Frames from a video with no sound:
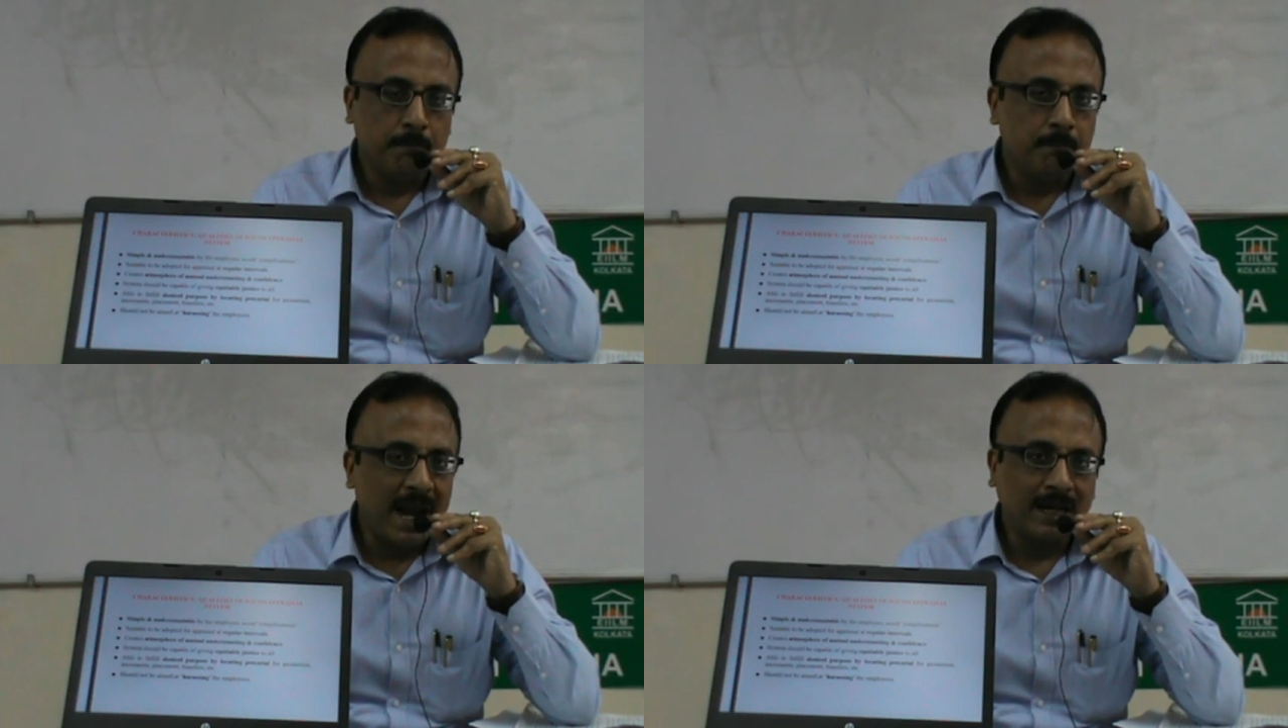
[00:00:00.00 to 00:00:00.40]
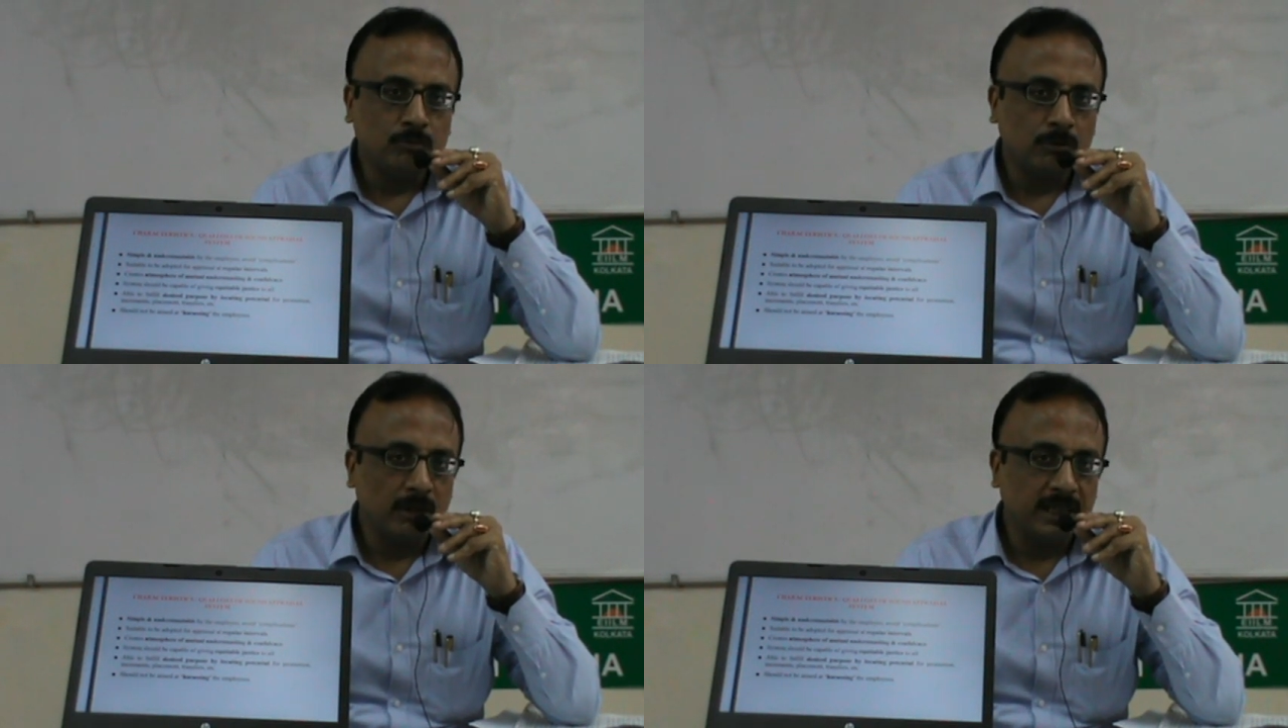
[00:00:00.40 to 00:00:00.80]

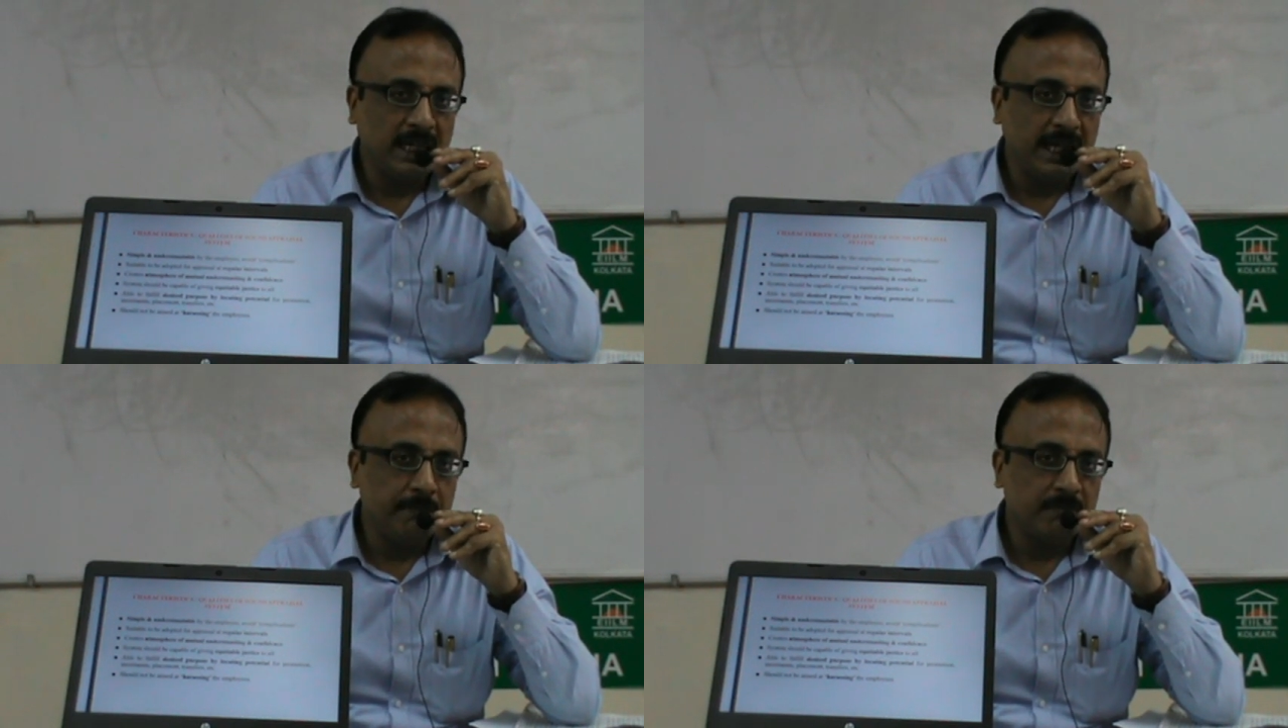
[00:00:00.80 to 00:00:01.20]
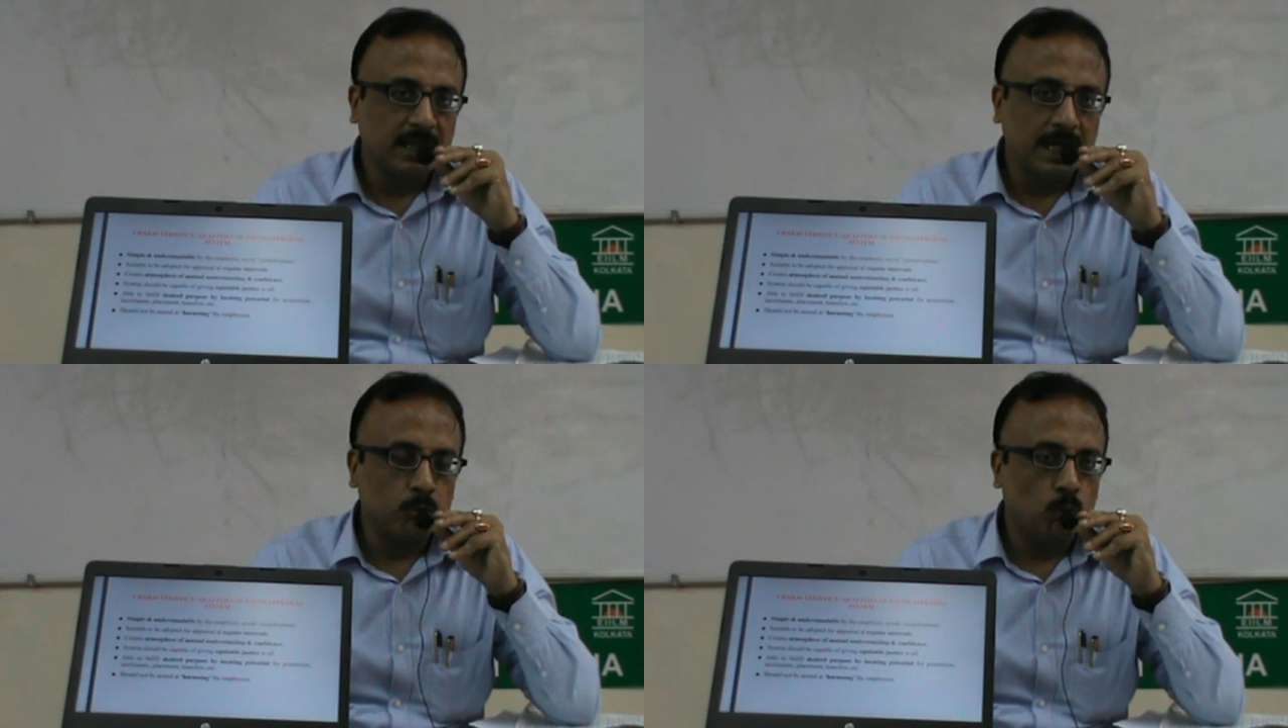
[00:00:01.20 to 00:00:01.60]
banks on him
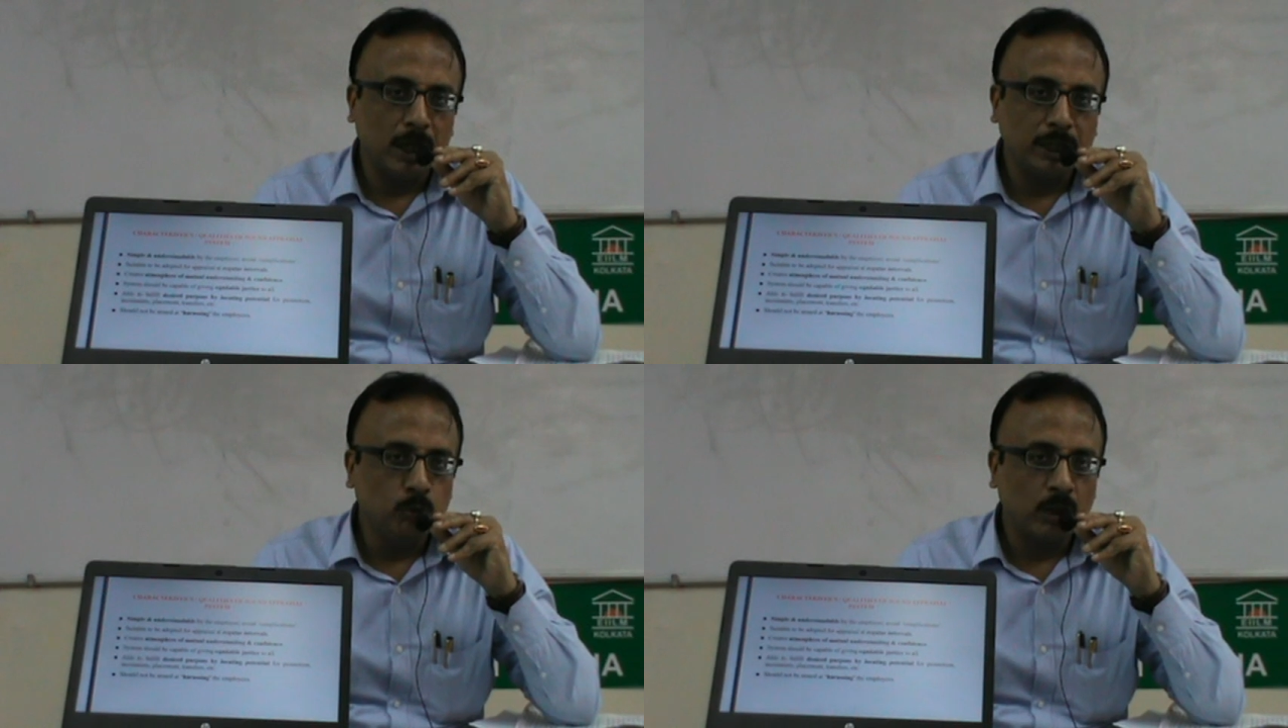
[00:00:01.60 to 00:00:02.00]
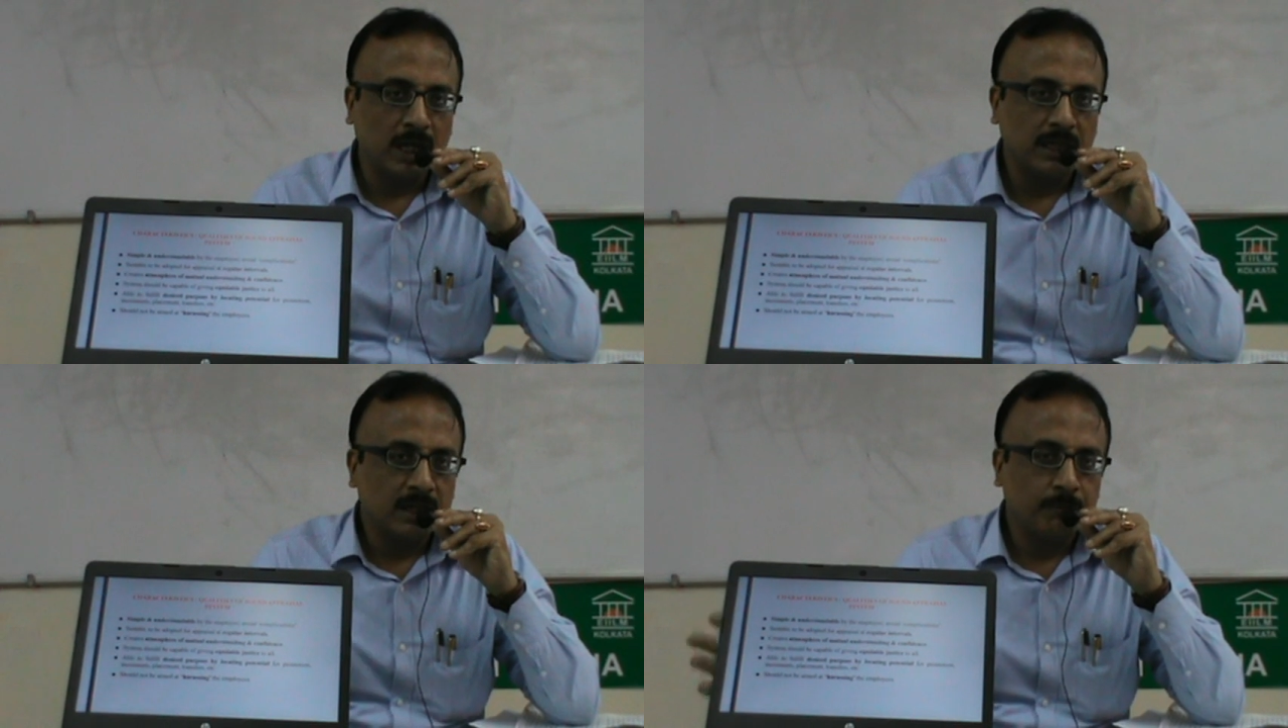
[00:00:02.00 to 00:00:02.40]
that why you
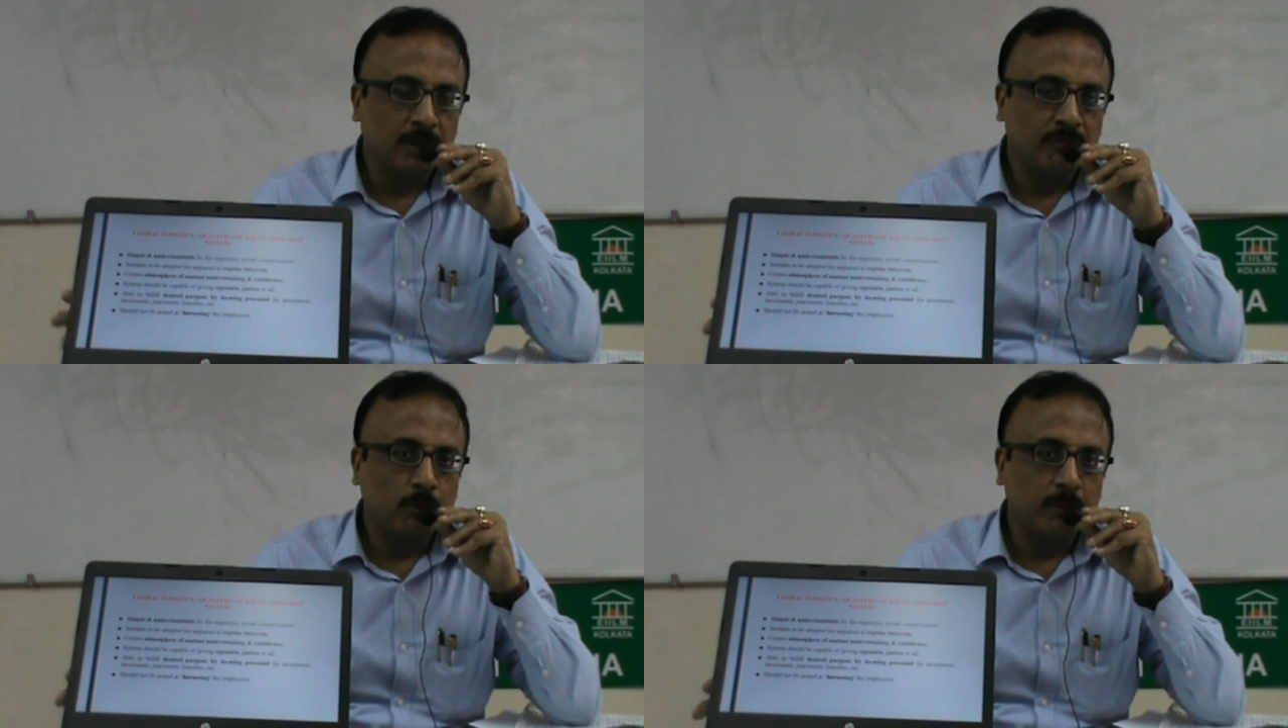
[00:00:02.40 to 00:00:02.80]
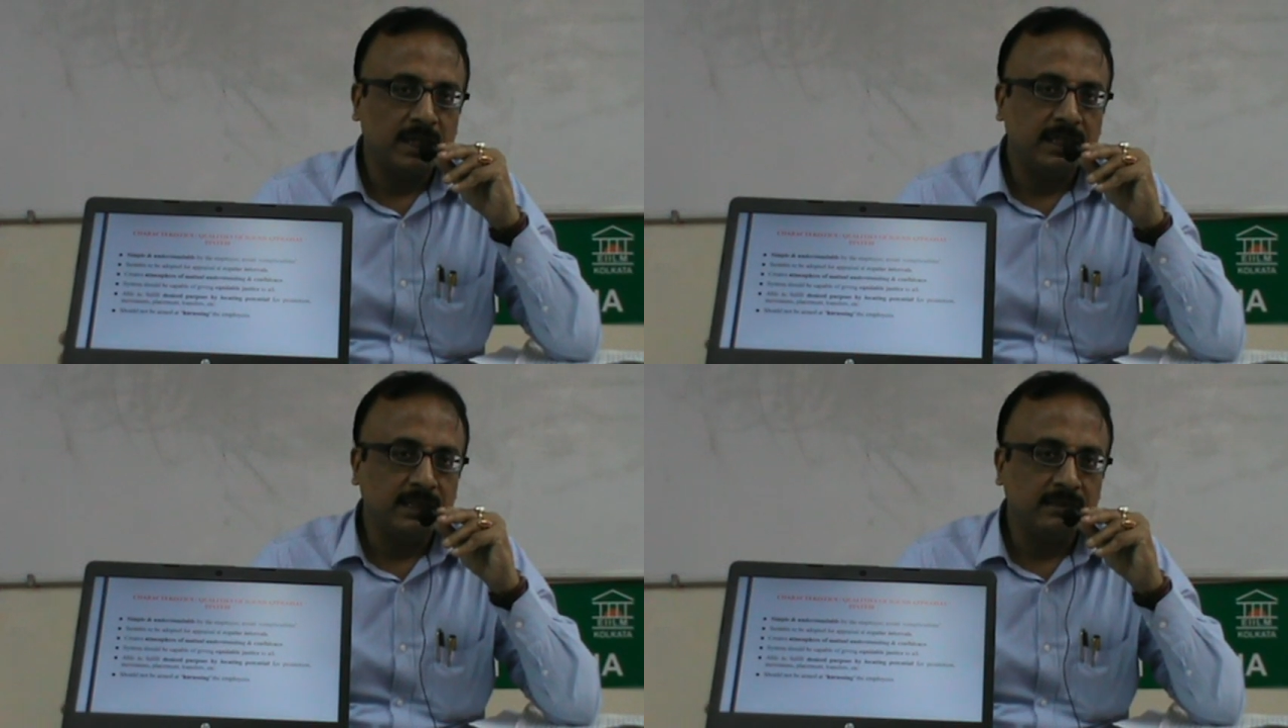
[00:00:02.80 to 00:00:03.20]
are
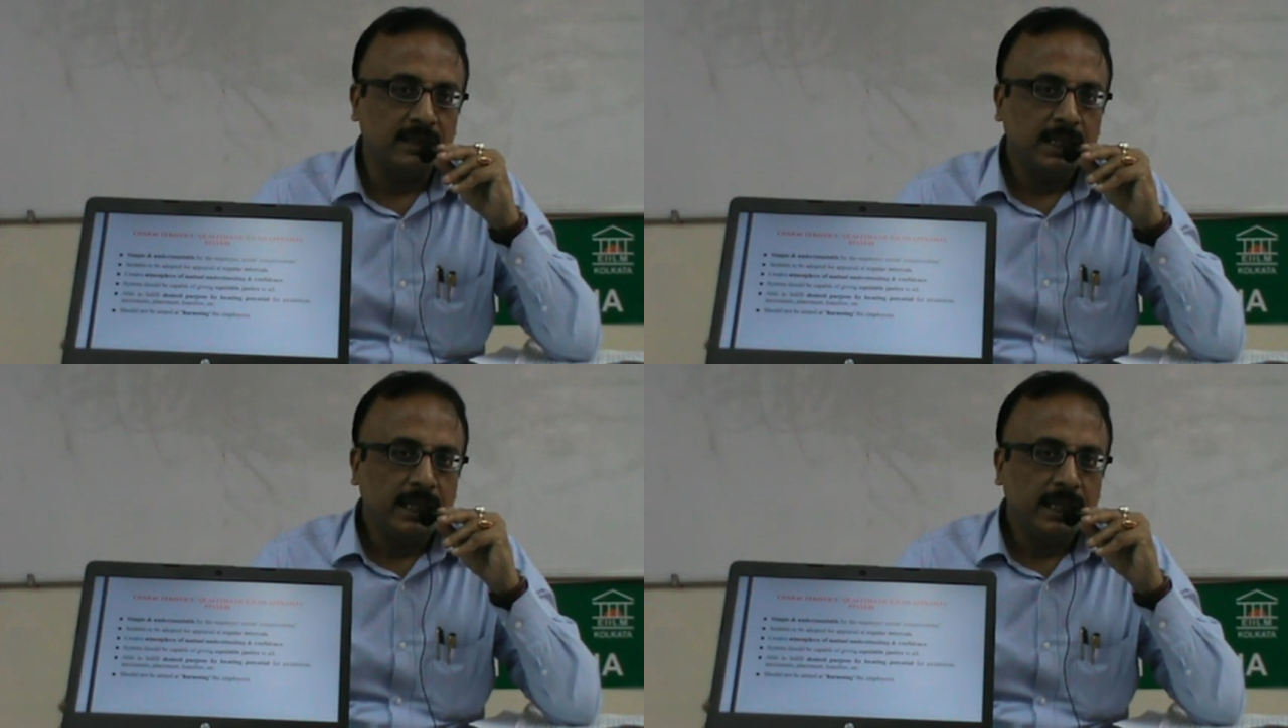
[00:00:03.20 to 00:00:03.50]
underperformer,